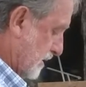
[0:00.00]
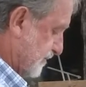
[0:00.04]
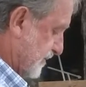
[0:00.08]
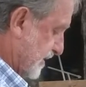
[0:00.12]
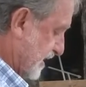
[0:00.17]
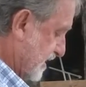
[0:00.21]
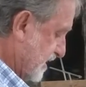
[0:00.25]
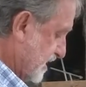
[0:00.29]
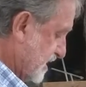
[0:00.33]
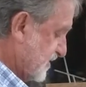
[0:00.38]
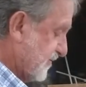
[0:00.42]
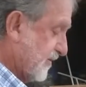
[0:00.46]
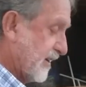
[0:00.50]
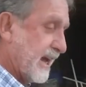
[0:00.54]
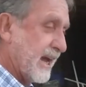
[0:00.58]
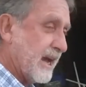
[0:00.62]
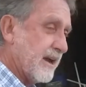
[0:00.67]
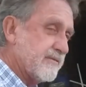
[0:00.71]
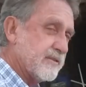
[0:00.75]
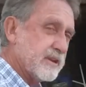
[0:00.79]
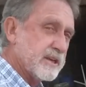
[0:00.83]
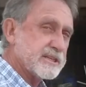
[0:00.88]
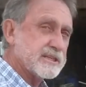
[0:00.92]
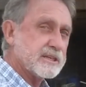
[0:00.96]
Now this
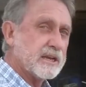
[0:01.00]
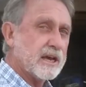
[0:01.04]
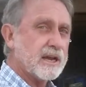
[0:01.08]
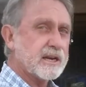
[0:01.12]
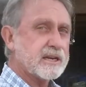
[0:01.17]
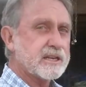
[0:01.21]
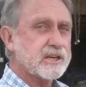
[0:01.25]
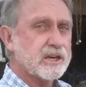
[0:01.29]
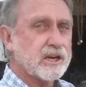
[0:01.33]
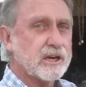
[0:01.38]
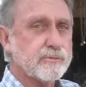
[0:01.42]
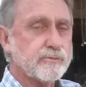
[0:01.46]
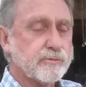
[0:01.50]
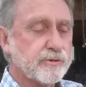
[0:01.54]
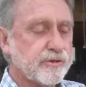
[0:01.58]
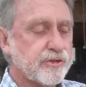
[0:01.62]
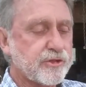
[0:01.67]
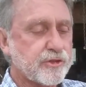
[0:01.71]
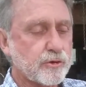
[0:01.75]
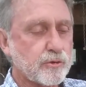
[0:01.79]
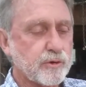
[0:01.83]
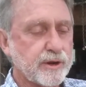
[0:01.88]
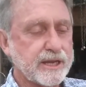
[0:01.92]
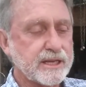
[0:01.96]
valve does not come
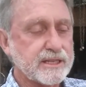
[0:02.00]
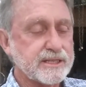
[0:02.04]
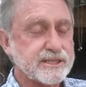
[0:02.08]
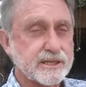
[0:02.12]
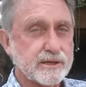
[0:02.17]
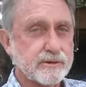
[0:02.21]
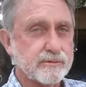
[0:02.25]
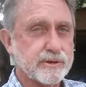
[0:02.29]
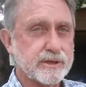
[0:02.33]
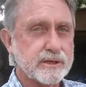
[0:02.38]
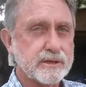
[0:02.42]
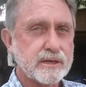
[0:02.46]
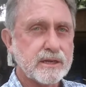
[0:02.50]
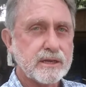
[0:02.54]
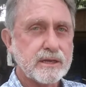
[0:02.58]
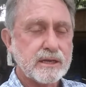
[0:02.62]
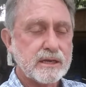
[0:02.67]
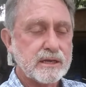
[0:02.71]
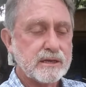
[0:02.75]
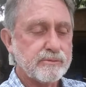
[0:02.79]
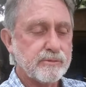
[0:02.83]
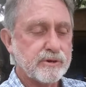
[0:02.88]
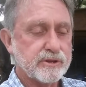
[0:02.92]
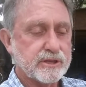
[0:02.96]
with threads on it,
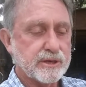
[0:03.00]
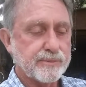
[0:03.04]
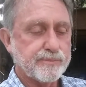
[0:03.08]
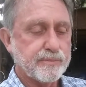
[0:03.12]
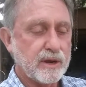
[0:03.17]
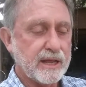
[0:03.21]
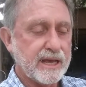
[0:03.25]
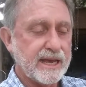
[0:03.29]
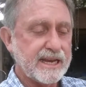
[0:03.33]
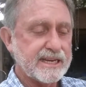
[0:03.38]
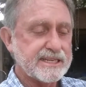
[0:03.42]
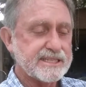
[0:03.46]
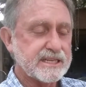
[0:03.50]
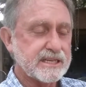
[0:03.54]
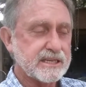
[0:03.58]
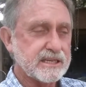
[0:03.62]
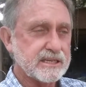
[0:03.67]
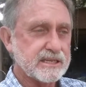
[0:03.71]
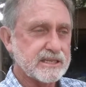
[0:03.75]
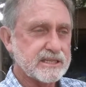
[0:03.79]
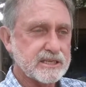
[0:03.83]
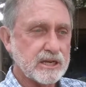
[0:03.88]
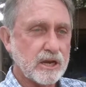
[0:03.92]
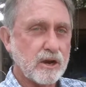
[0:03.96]
but the plastic
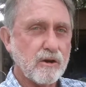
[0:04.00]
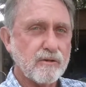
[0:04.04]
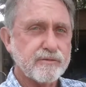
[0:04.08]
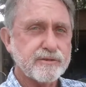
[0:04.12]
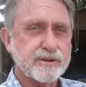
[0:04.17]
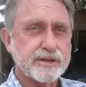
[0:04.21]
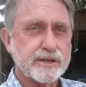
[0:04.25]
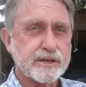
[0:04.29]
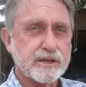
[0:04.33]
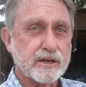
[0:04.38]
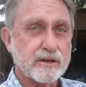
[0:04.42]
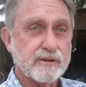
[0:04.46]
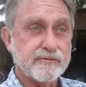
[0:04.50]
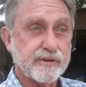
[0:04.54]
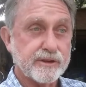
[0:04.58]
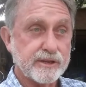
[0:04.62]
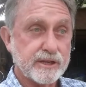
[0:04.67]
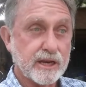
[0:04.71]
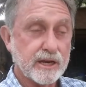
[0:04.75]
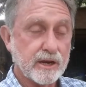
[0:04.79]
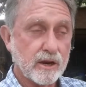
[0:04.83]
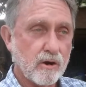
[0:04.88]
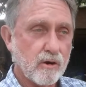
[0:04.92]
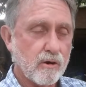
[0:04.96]
is soft enough and
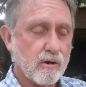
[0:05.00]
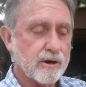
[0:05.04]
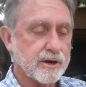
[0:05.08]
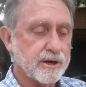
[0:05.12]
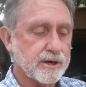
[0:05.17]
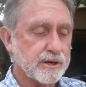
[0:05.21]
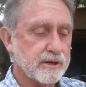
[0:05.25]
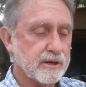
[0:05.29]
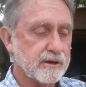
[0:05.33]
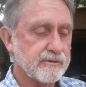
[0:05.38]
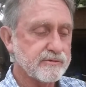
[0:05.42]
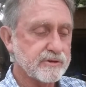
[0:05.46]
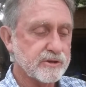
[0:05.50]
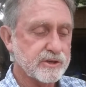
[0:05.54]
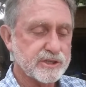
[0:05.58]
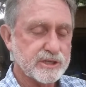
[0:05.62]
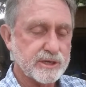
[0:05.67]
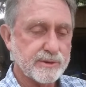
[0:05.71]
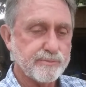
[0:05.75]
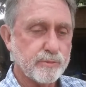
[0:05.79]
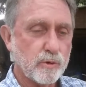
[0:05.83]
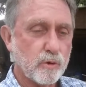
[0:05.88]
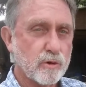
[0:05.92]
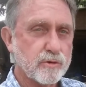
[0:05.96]
yet hard enough to
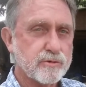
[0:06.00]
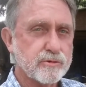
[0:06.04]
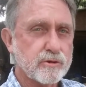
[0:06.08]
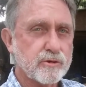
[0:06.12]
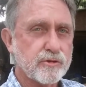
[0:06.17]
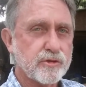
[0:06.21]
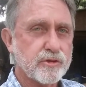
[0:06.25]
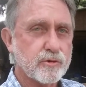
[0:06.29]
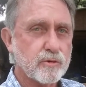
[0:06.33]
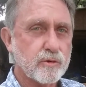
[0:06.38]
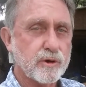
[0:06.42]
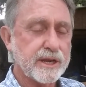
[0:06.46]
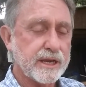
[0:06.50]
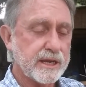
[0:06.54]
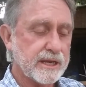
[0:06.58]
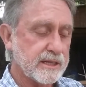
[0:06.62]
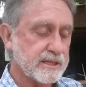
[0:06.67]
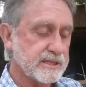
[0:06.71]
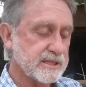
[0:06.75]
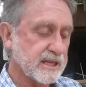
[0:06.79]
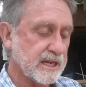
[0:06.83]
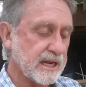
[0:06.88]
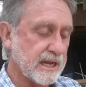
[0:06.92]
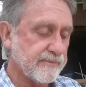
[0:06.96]
support the
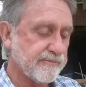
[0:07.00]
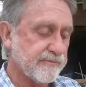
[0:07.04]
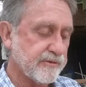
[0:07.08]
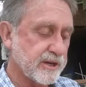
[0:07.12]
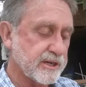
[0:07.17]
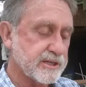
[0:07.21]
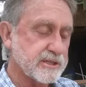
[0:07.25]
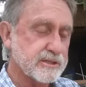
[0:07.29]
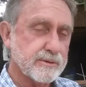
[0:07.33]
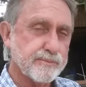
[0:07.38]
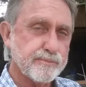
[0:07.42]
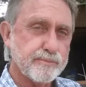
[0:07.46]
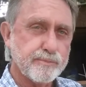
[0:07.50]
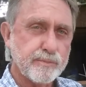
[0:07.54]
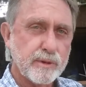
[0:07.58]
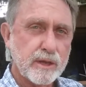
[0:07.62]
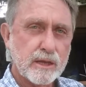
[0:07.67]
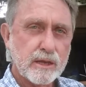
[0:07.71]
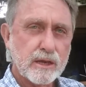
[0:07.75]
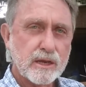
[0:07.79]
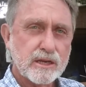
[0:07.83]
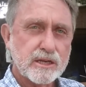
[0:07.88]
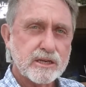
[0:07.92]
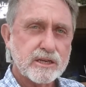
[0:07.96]
threads that I'm fixing to
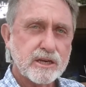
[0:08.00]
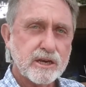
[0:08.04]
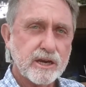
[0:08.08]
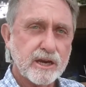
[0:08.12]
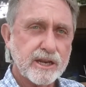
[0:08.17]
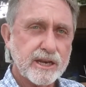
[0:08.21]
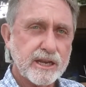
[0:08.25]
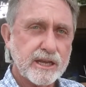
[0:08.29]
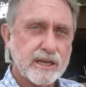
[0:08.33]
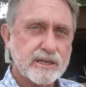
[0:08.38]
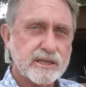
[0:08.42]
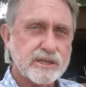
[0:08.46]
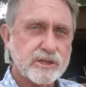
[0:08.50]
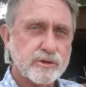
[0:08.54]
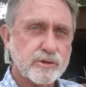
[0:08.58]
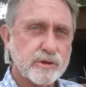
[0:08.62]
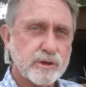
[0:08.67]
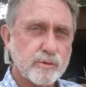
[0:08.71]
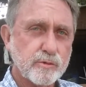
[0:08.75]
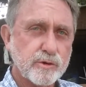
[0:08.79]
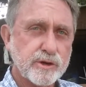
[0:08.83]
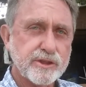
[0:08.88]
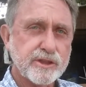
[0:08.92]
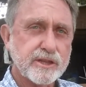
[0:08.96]
cut into
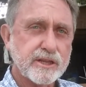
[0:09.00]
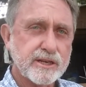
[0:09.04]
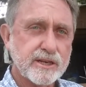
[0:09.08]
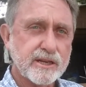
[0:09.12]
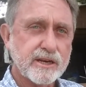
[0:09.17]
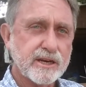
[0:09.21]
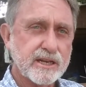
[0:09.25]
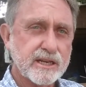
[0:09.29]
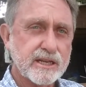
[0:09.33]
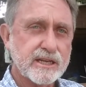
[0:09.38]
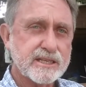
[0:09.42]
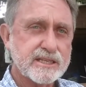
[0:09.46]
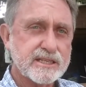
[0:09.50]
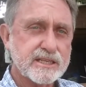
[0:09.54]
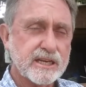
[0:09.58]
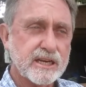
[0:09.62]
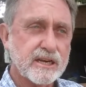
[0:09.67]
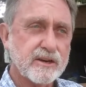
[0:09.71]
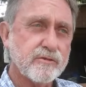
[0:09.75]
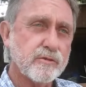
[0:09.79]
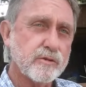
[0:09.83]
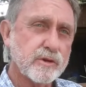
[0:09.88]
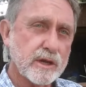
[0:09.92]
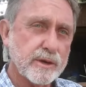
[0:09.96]
it with the nut
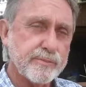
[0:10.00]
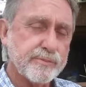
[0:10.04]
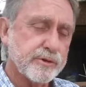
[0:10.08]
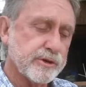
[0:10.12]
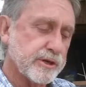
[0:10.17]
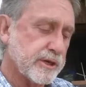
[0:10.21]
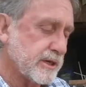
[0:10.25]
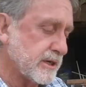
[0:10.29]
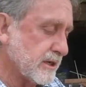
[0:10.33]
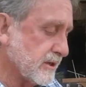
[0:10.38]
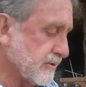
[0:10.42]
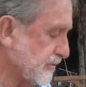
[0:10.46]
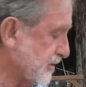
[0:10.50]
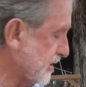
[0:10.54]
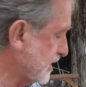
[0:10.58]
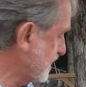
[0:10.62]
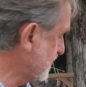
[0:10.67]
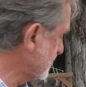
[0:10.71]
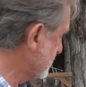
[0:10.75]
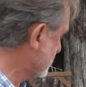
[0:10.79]
itself when I put it on the